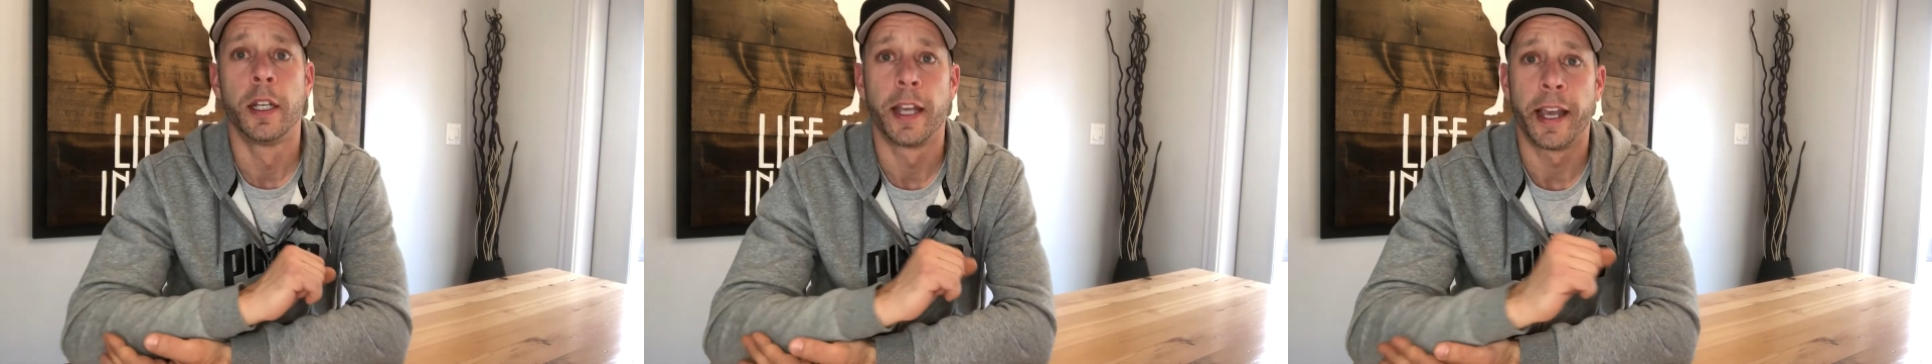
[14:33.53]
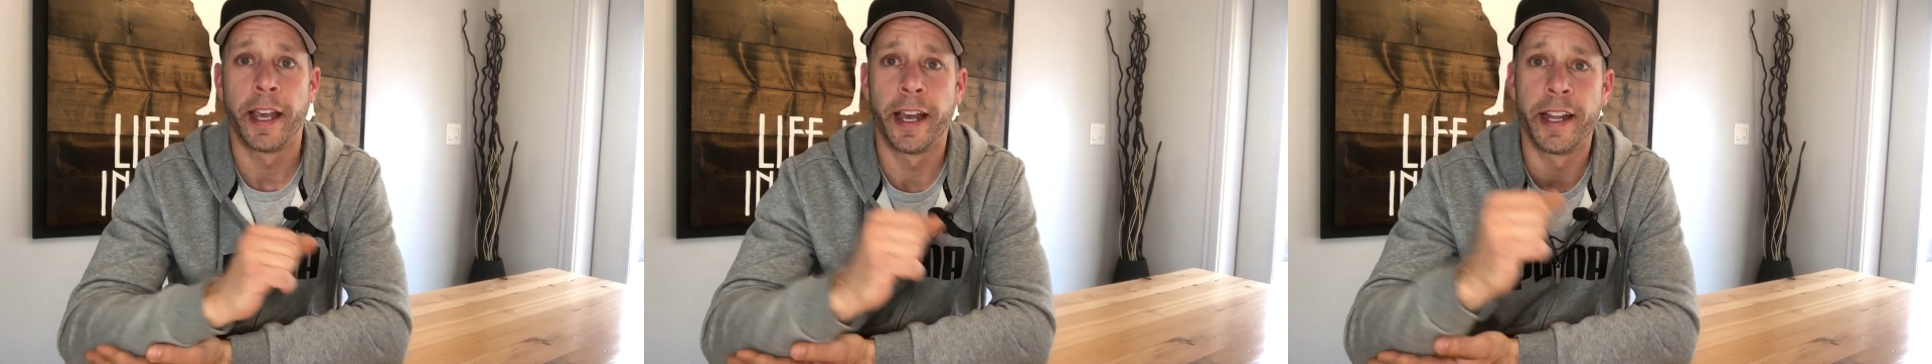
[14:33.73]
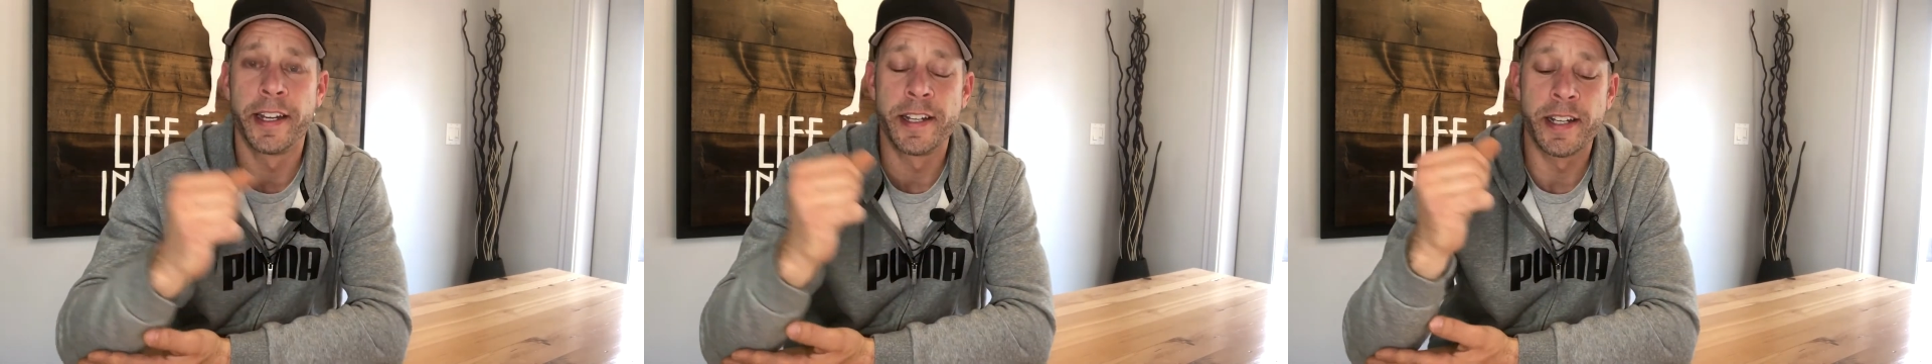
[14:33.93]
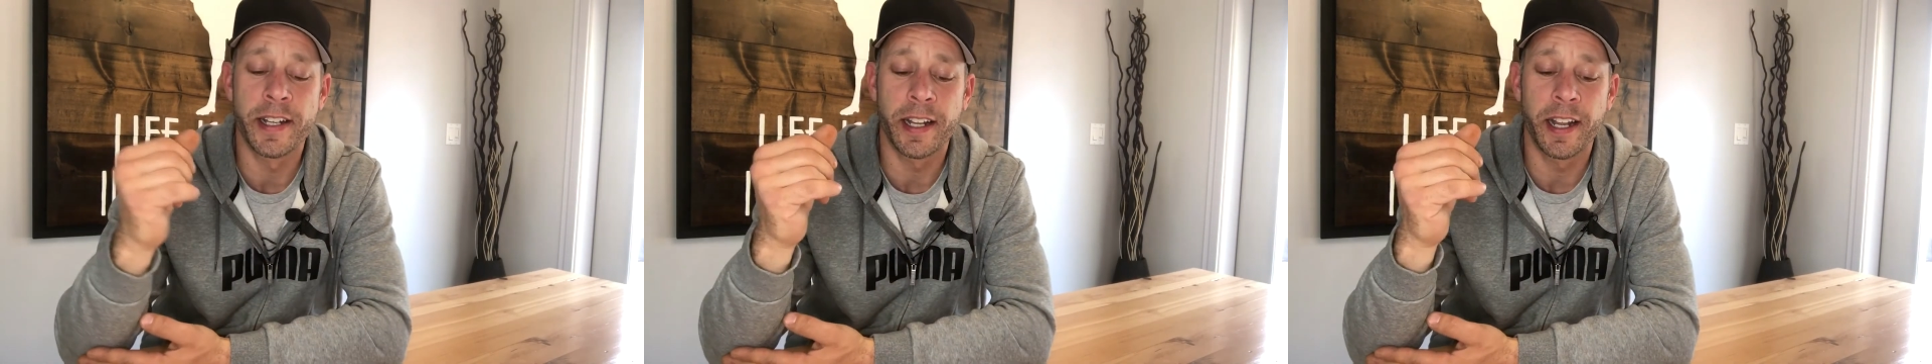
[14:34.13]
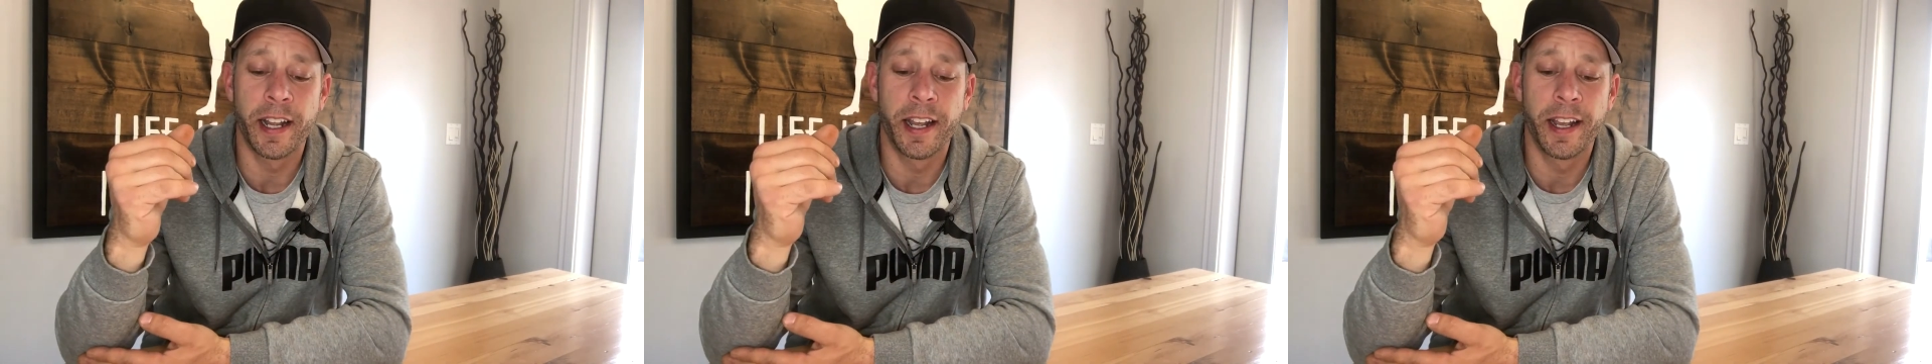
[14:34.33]

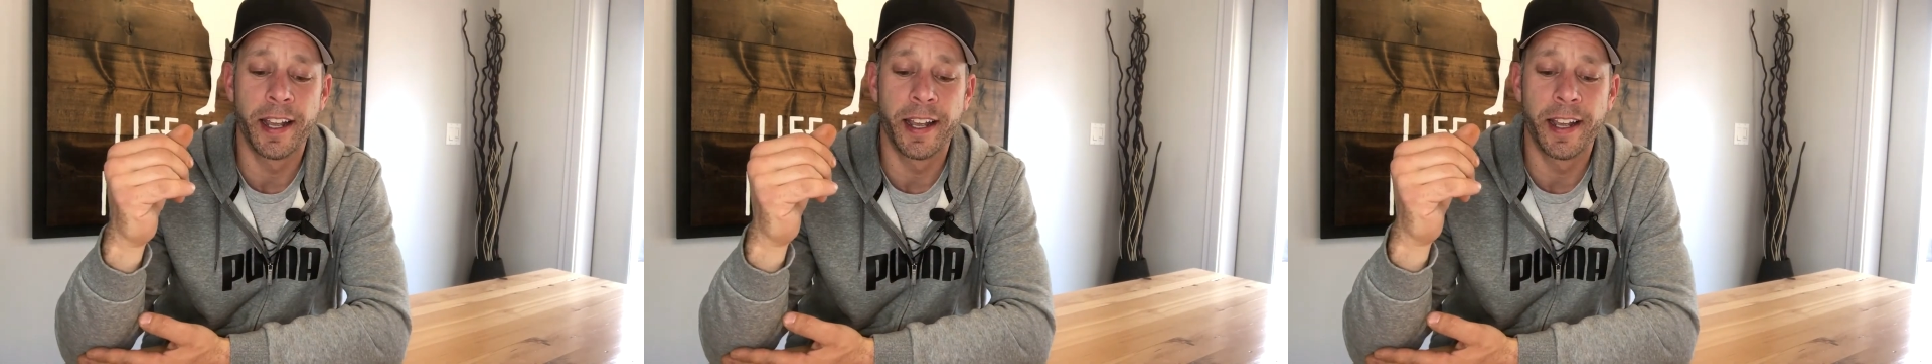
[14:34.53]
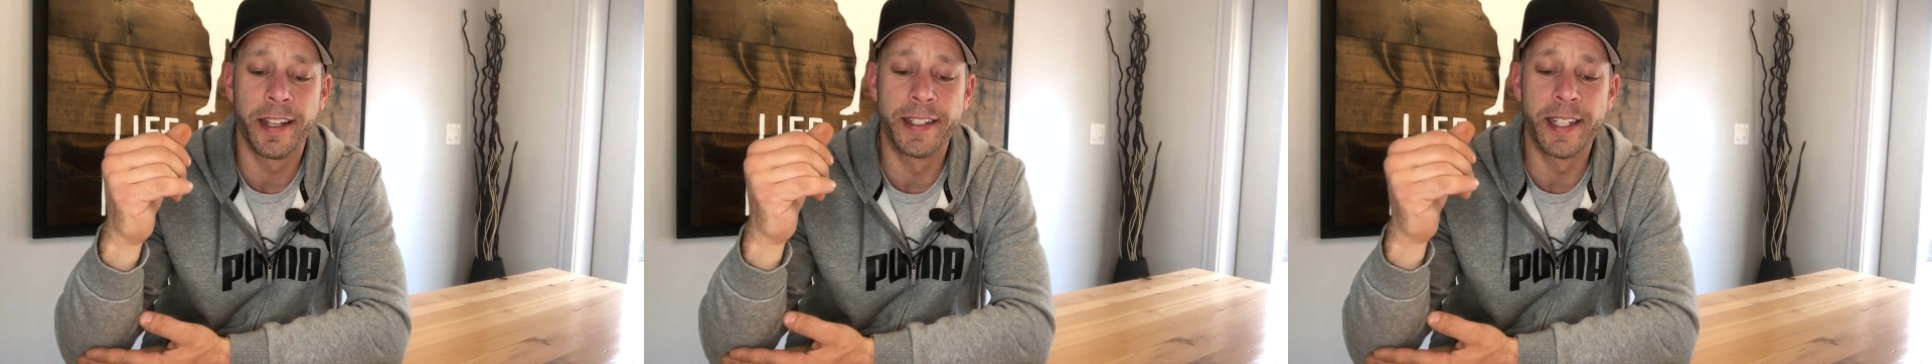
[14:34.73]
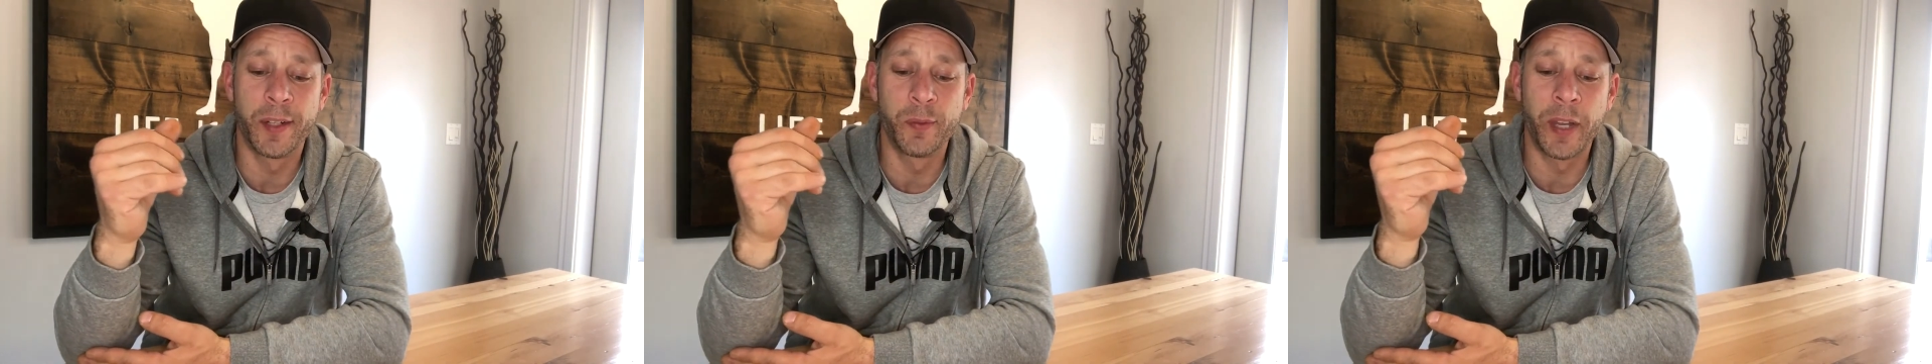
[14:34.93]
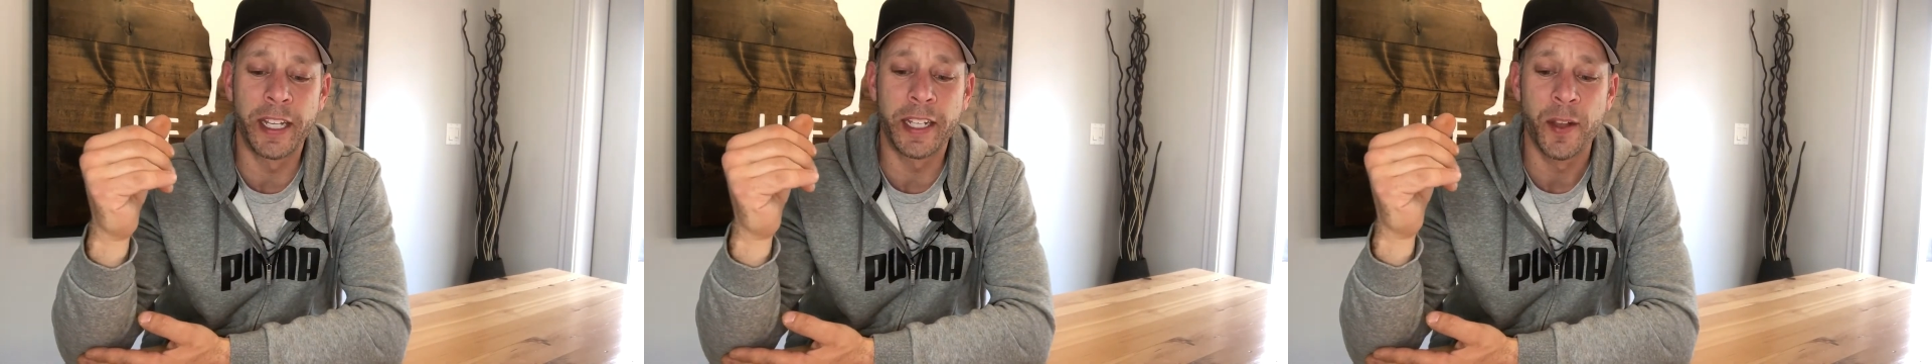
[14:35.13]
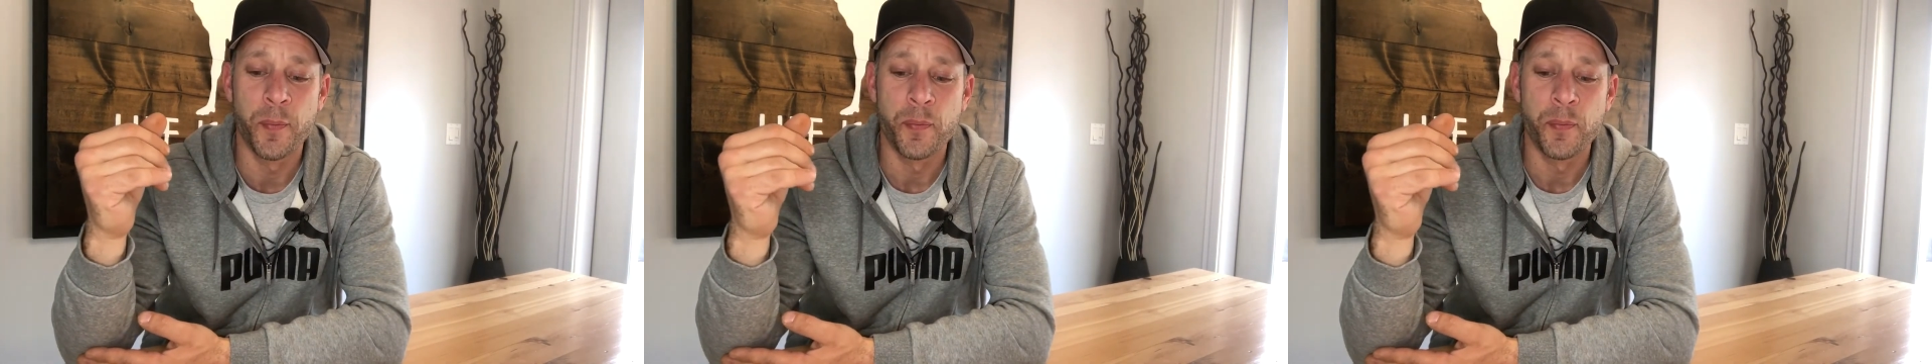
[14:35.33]
And it seemed like